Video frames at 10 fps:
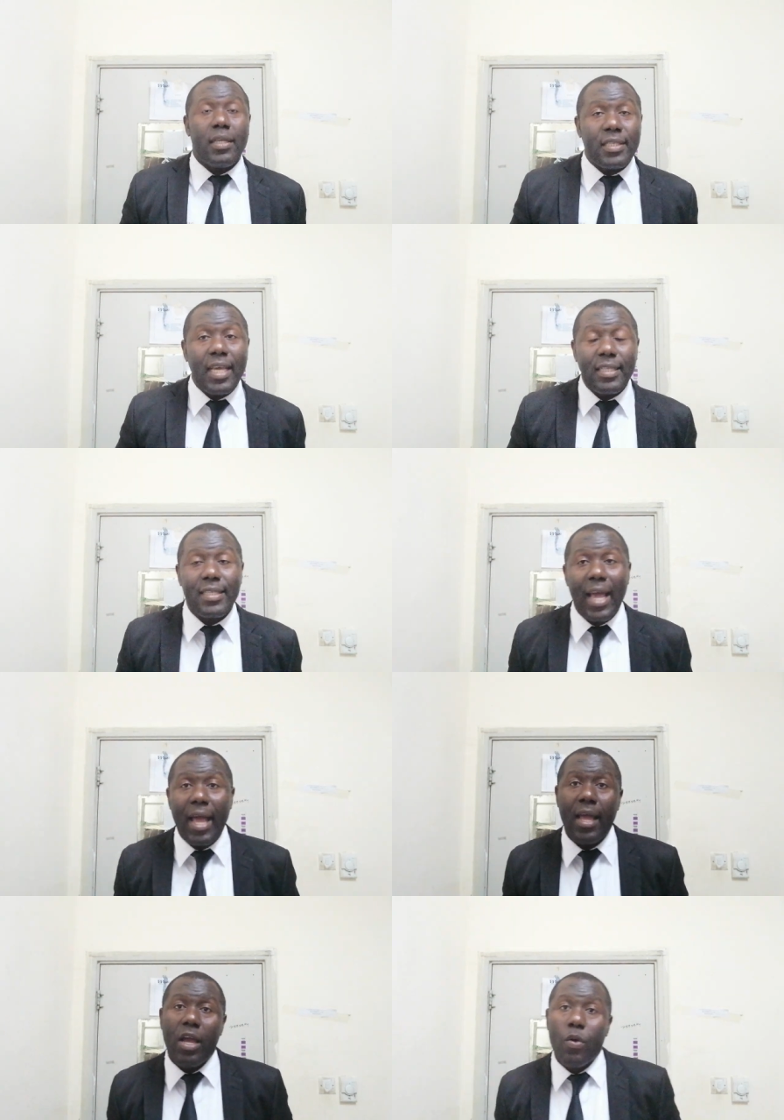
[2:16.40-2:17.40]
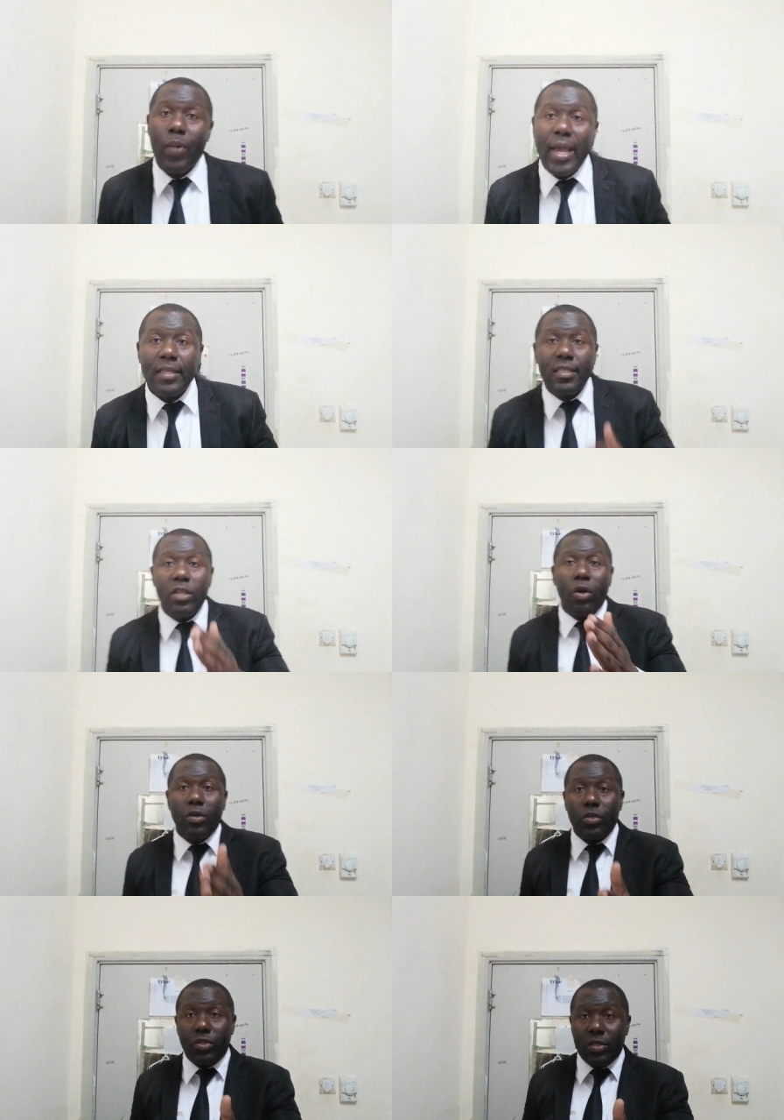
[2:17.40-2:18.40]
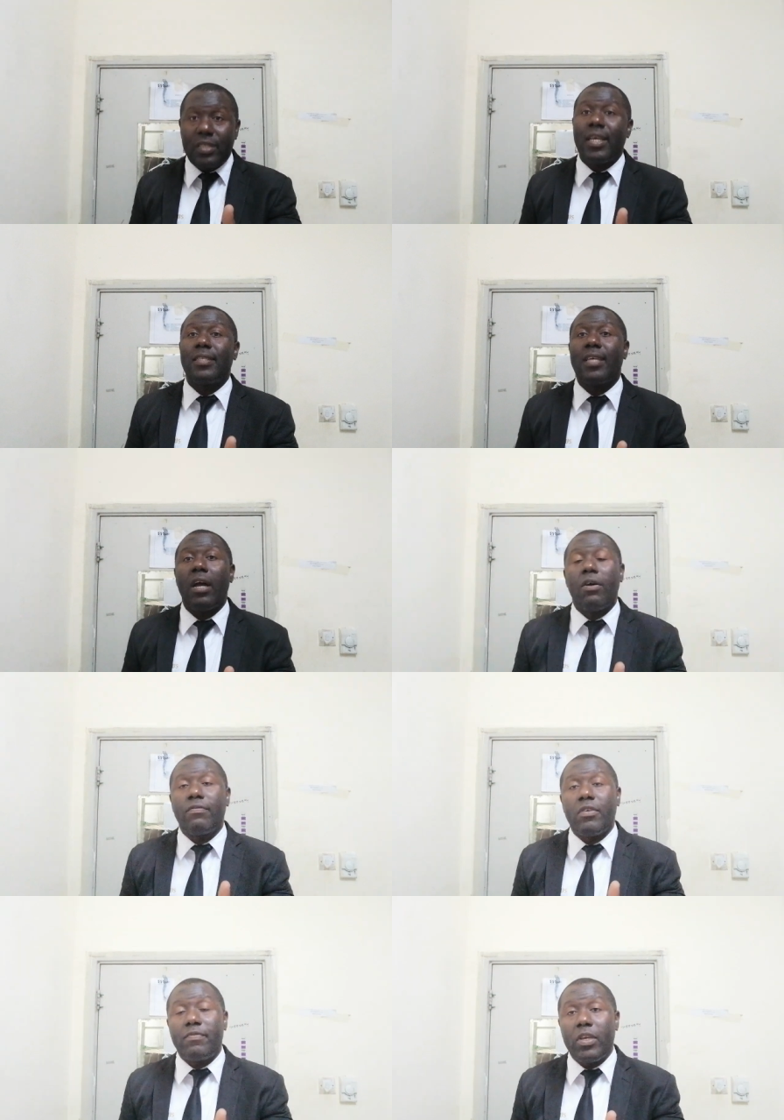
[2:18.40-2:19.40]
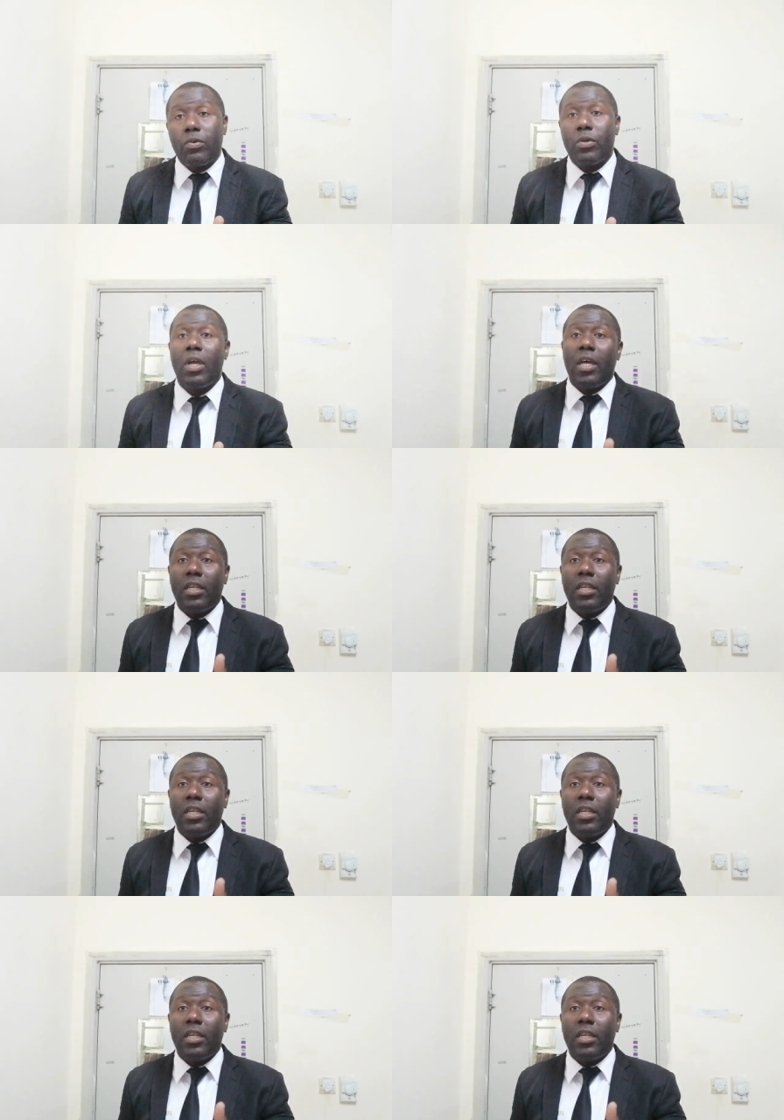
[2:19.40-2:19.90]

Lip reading: center. Where is the longitude center of the vehicle?